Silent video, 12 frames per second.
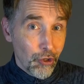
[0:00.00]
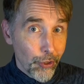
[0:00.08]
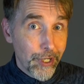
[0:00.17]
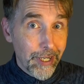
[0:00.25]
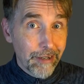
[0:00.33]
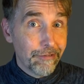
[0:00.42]

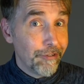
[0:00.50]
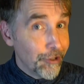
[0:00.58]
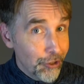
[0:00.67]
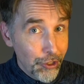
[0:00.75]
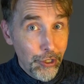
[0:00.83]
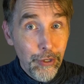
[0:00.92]
looking for
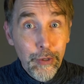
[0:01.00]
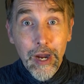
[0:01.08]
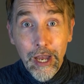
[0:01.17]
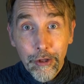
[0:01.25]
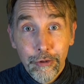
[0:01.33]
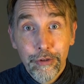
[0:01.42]
new,
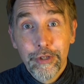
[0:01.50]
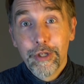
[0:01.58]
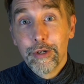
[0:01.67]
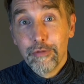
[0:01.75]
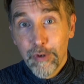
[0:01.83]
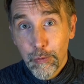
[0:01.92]

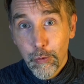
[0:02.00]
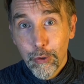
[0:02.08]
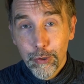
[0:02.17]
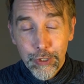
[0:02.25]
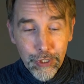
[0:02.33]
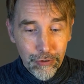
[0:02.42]
healthier
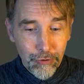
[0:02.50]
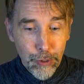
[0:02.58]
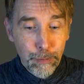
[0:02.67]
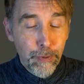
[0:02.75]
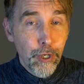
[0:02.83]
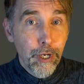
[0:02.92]
rewards
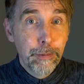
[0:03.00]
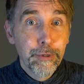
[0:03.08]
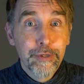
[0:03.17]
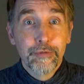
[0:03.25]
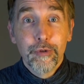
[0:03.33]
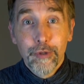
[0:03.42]
through
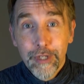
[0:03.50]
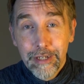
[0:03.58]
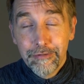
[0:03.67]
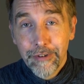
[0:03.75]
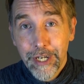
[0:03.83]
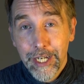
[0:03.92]
purposeful
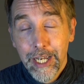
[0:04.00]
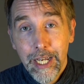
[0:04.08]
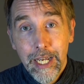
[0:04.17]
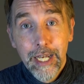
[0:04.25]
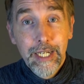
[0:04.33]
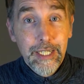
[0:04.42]
living
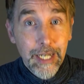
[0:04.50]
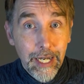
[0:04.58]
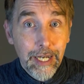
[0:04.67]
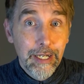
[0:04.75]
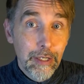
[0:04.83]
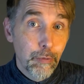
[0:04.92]

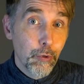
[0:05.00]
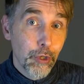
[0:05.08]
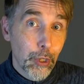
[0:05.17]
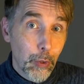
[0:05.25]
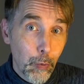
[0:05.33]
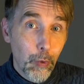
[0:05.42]
can
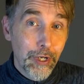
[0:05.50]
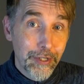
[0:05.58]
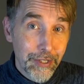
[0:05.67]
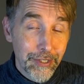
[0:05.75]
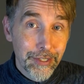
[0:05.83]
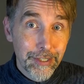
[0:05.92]
work
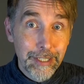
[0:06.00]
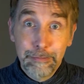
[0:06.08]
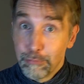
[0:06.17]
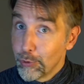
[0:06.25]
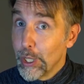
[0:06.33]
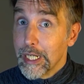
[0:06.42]
wonders in
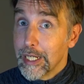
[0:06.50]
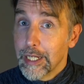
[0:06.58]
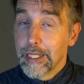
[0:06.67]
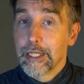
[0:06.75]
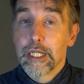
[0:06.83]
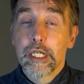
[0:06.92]

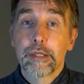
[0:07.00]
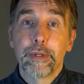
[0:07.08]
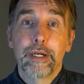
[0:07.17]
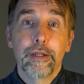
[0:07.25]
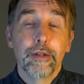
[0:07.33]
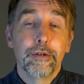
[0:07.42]
breaking the
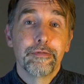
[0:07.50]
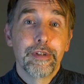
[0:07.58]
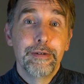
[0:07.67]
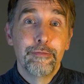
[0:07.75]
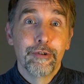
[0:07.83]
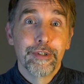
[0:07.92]
spell of
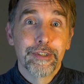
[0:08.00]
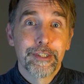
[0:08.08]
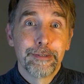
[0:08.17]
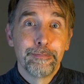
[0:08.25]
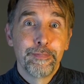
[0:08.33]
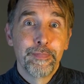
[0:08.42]
limerence.